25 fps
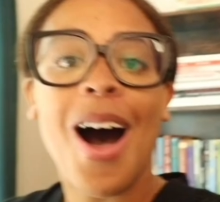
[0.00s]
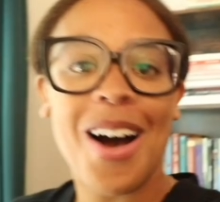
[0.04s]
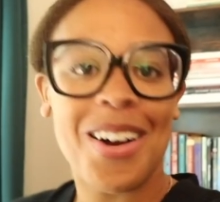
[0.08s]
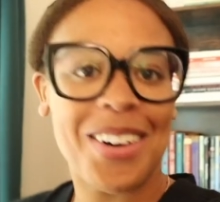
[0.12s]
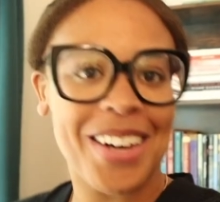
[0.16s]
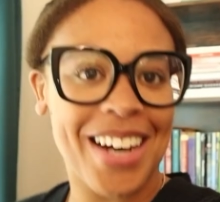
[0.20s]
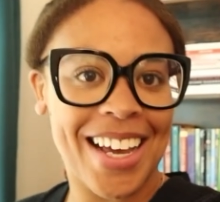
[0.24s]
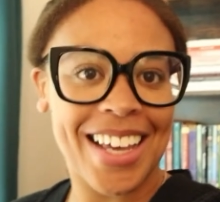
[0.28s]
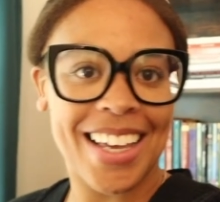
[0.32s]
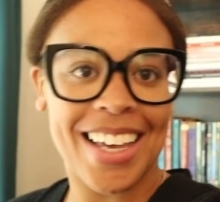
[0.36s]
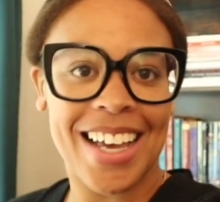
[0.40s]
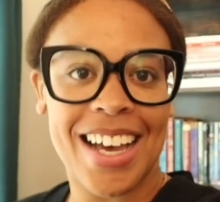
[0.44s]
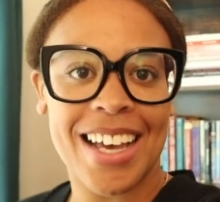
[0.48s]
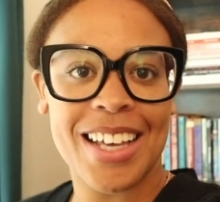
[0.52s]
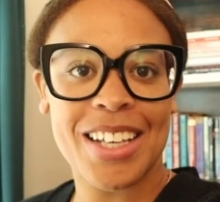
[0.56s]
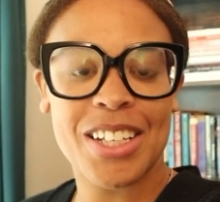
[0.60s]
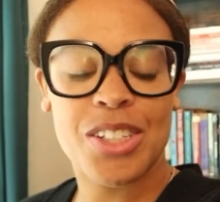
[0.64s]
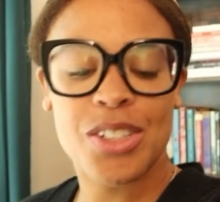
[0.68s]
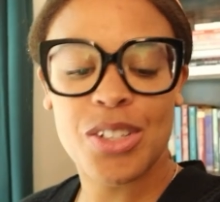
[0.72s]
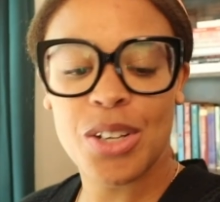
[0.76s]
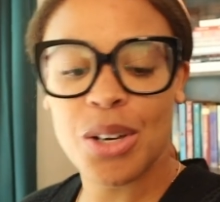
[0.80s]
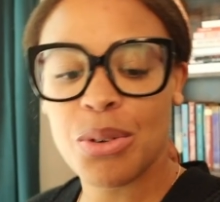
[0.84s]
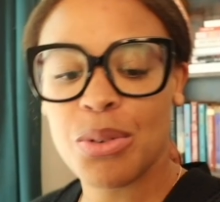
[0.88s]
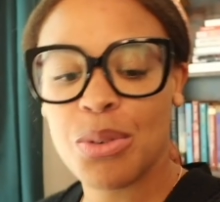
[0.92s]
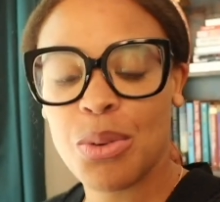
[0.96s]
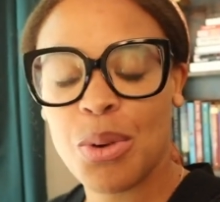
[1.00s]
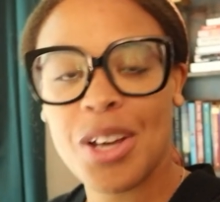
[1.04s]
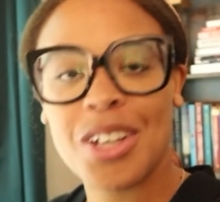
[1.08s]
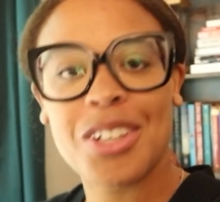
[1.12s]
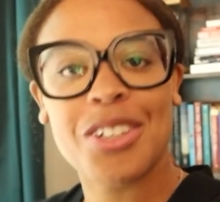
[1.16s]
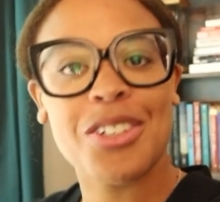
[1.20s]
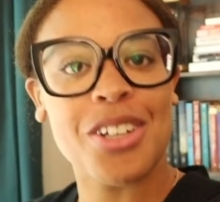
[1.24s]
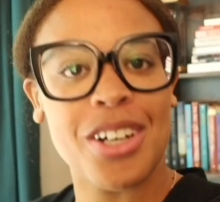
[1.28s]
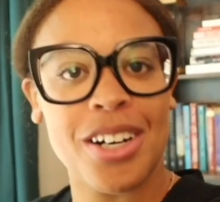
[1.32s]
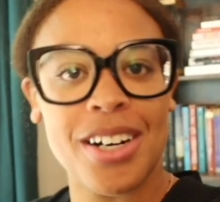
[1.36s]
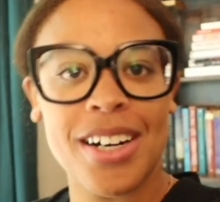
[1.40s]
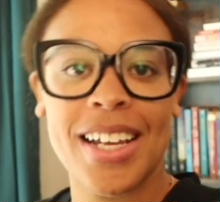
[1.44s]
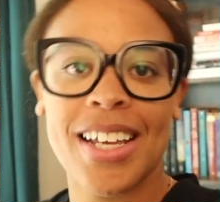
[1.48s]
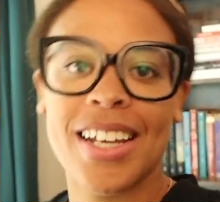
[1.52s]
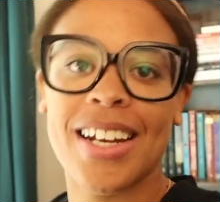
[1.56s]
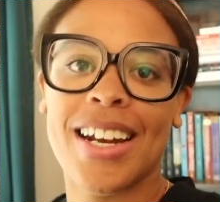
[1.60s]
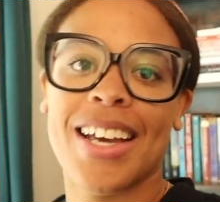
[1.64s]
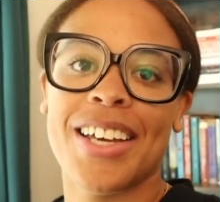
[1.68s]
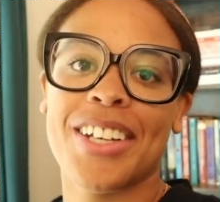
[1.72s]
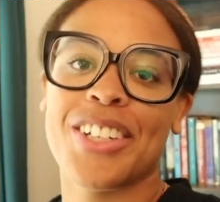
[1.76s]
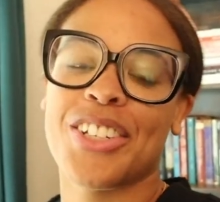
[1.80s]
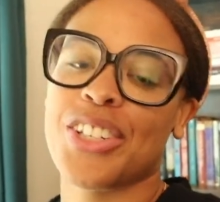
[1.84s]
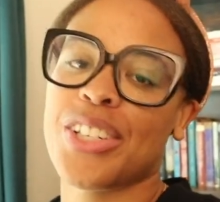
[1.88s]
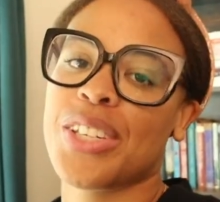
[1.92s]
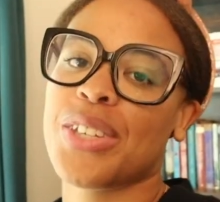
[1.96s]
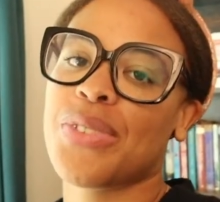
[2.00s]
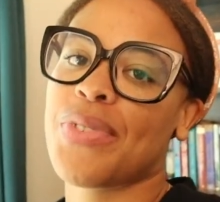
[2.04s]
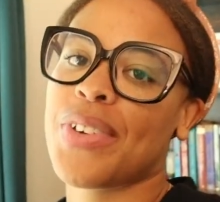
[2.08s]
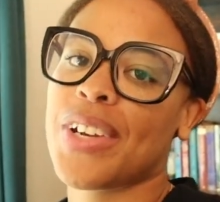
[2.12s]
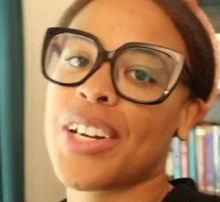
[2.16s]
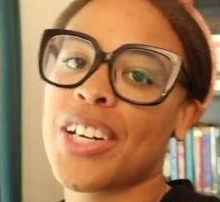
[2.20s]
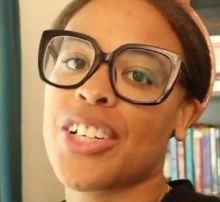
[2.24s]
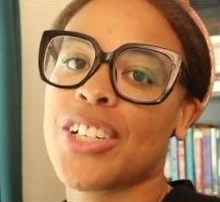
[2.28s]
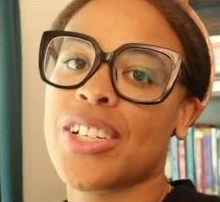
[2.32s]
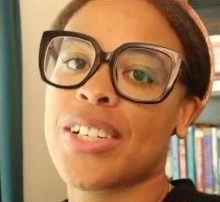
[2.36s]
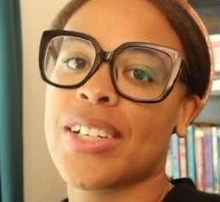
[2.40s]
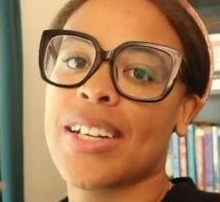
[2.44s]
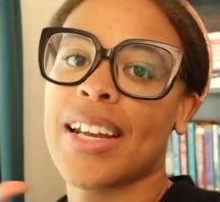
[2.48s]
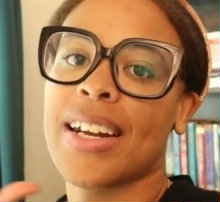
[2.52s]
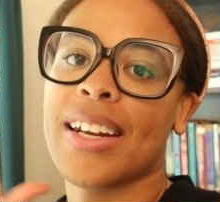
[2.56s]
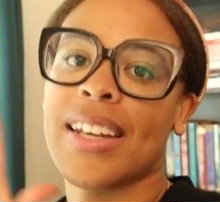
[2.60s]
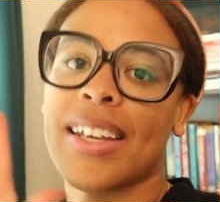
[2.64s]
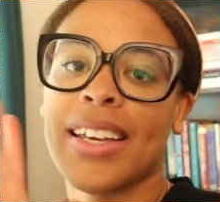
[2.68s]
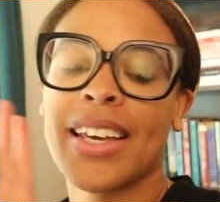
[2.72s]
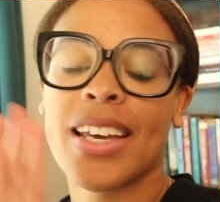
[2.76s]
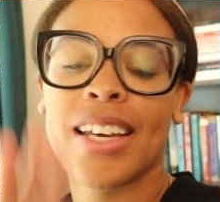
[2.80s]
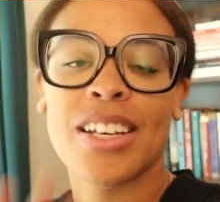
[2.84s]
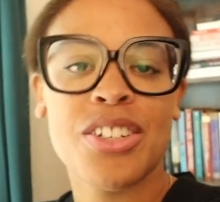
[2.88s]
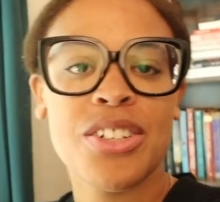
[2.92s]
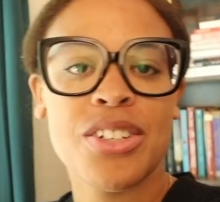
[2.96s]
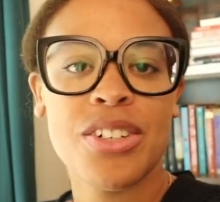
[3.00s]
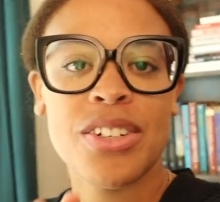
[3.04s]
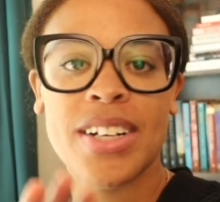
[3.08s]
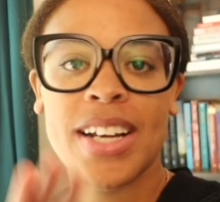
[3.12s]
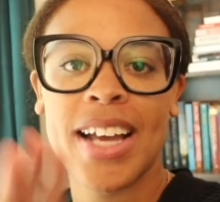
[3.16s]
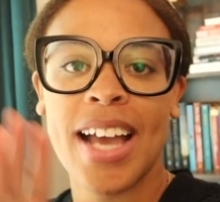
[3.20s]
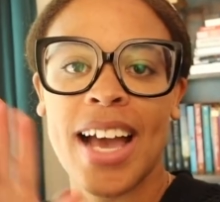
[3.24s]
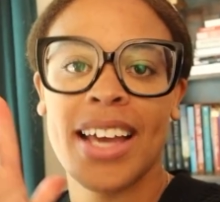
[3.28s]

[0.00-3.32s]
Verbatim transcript: All right, guys. So Journey and I just finished studying history.